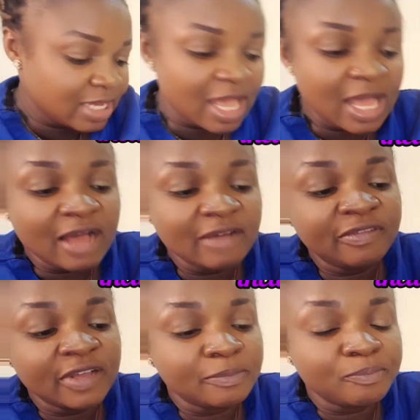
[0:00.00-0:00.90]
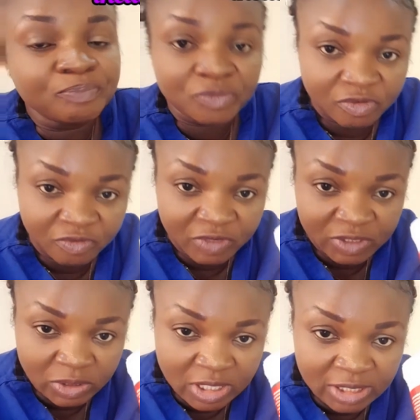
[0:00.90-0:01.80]
I have
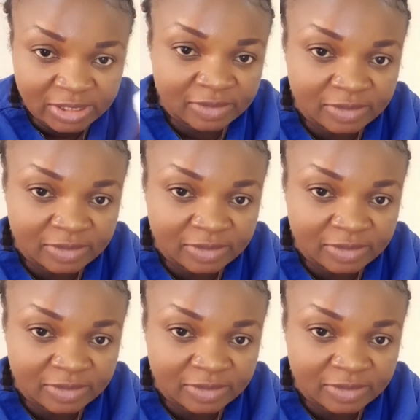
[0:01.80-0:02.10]
fesolate.